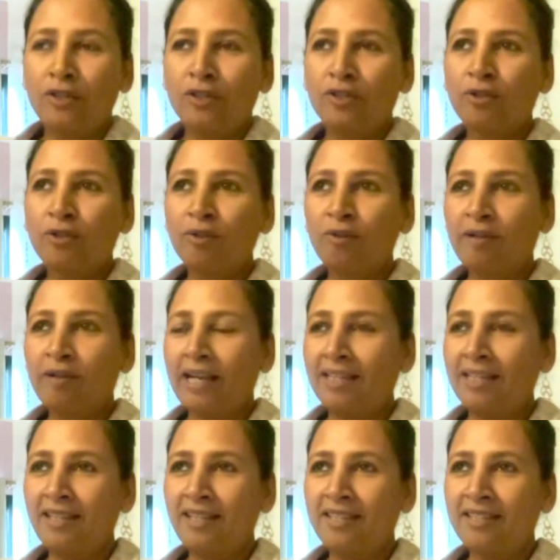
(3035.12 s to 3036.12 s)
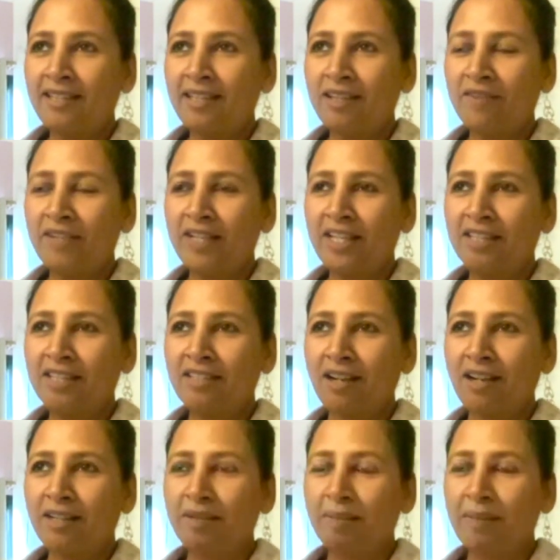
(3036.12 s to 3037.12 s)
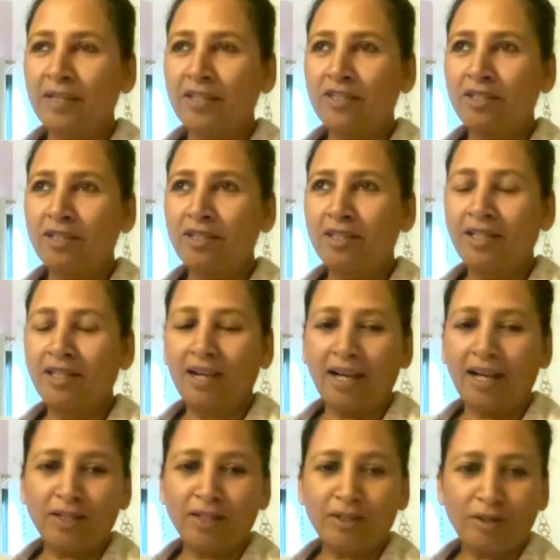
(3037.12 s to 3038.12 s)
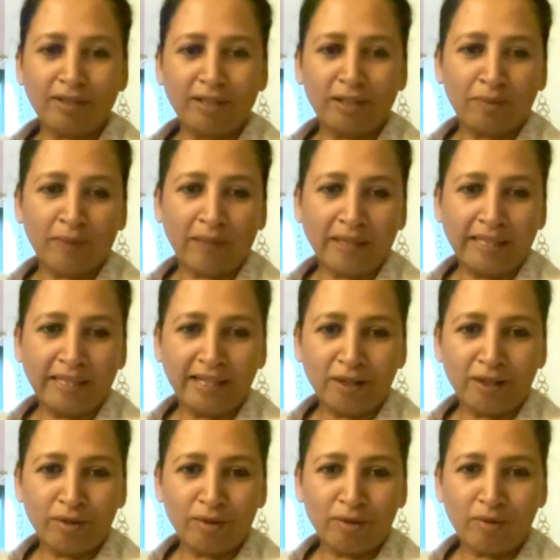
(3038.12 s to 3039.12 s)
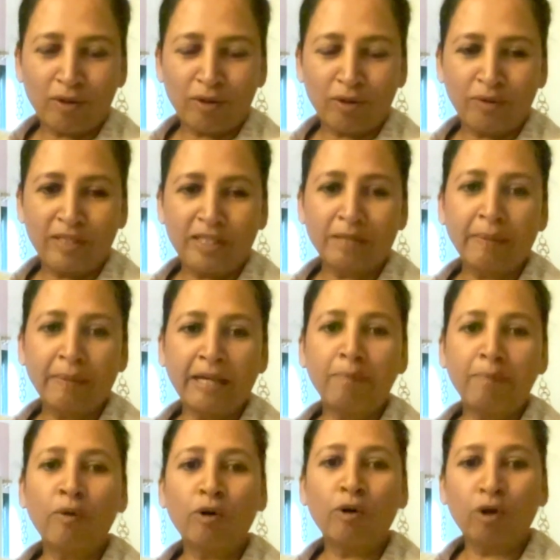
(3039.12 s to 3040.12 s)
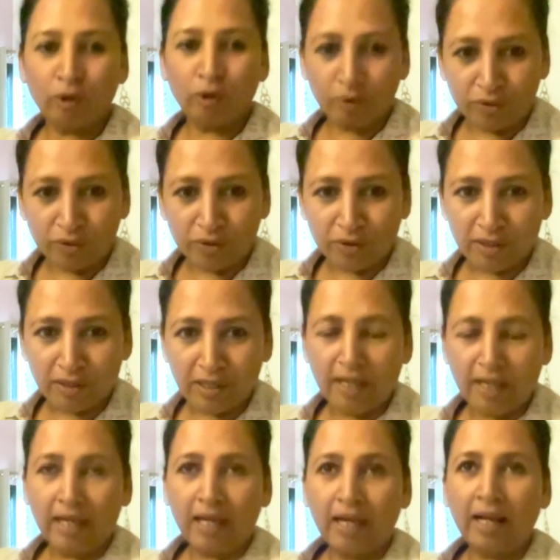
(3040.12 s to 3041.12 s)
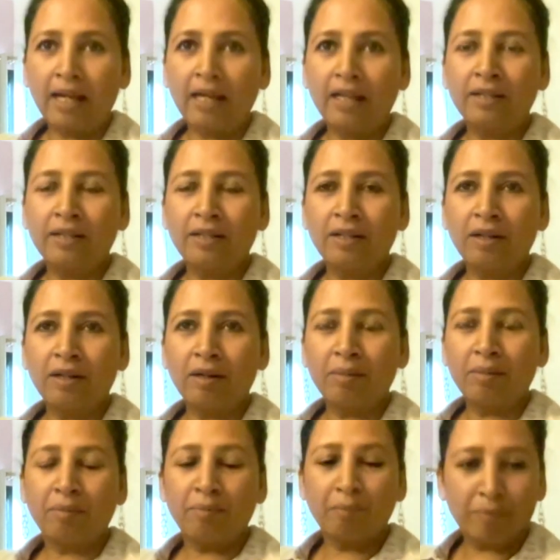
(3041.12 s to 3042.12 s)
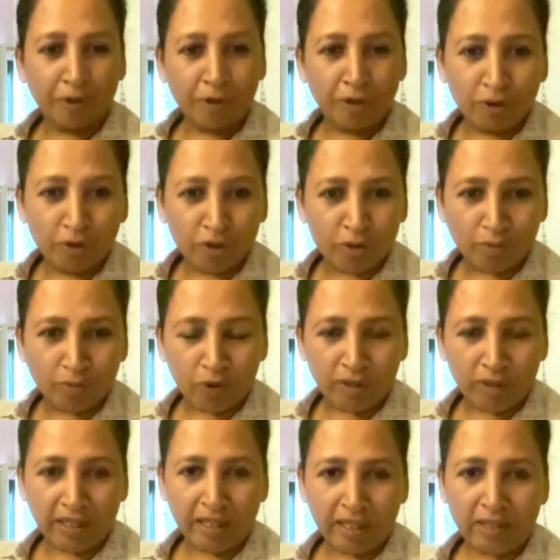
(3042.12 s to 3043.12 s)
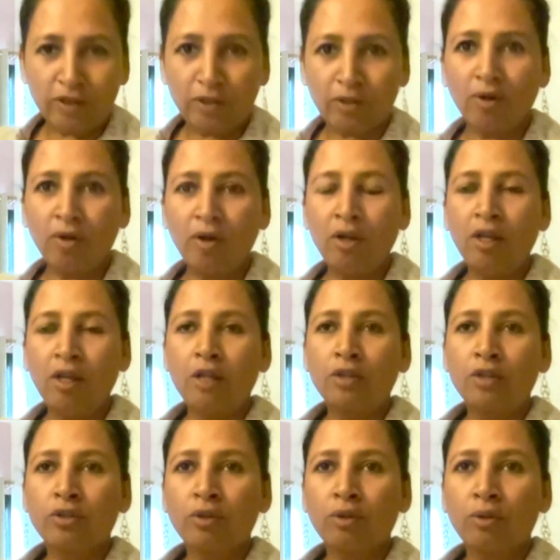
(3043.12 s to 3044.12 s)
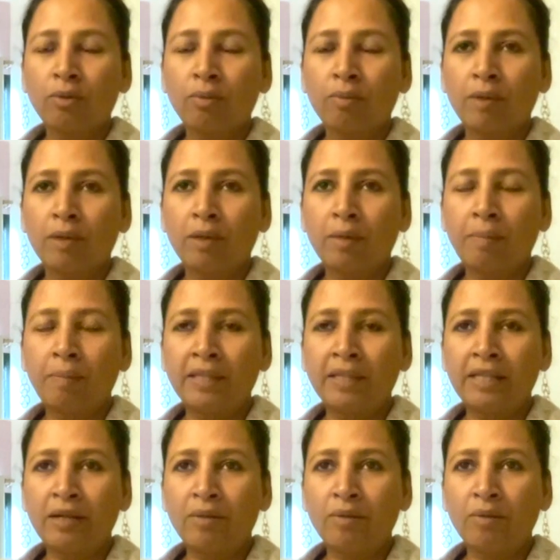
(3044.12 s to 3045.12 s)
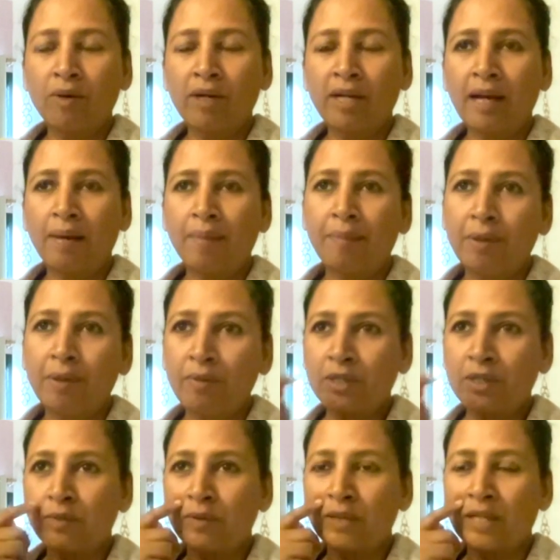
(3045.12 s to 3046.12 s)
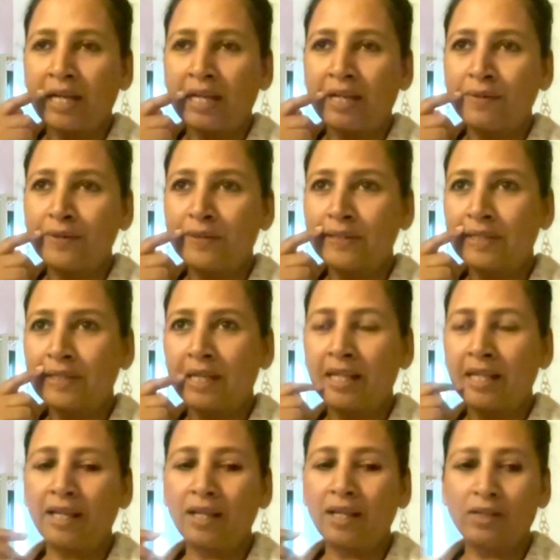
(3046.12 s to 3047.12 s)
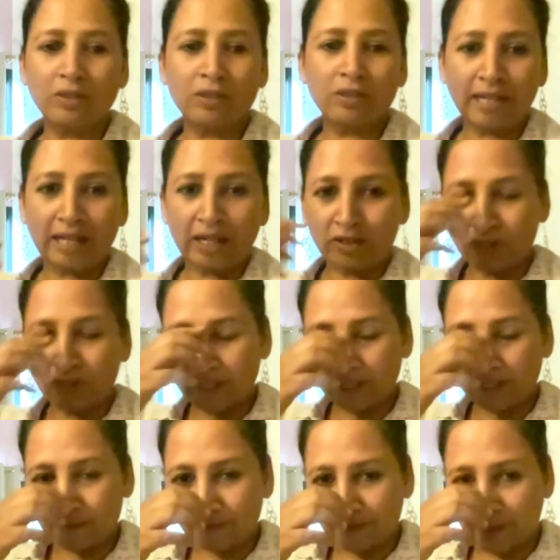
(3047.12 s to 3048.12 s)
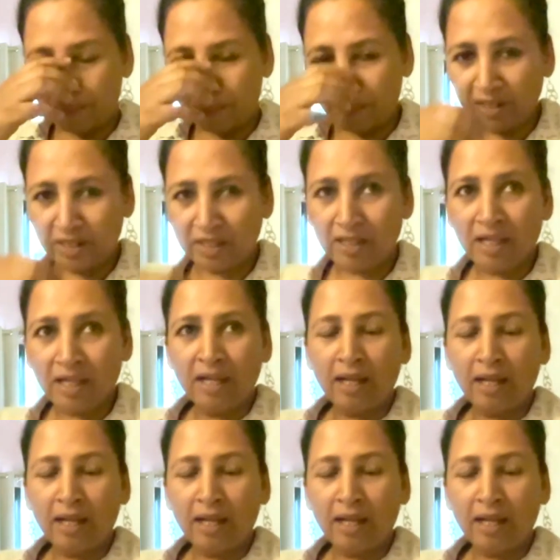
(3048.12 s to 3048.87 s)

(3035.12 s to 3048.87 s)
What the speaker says: So, as I said, when I started my journey, I thought that one thing I don't want to do is make more clothes and produce more things, you know. So, but then what happened was when I was selling just natural dye fabrics,